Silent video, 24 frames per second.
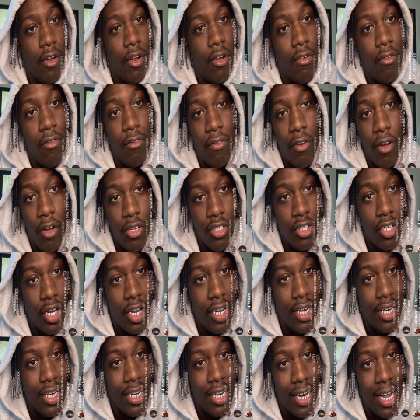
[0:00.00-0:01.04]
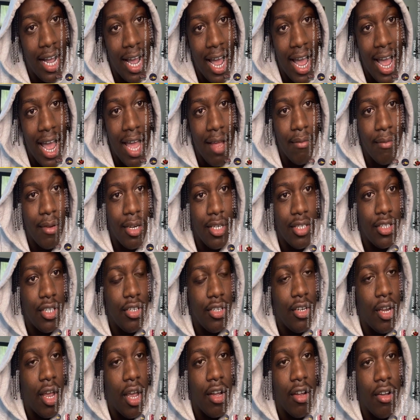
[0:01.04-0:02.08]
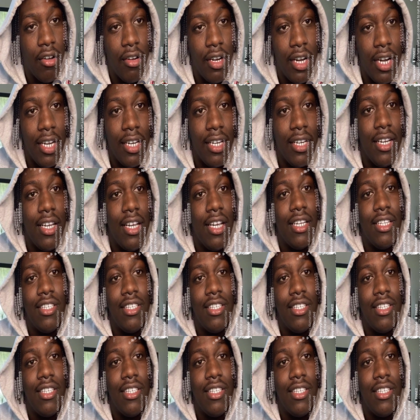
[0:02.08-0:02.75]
Vol- Voldretti a god. Make sure y'all go get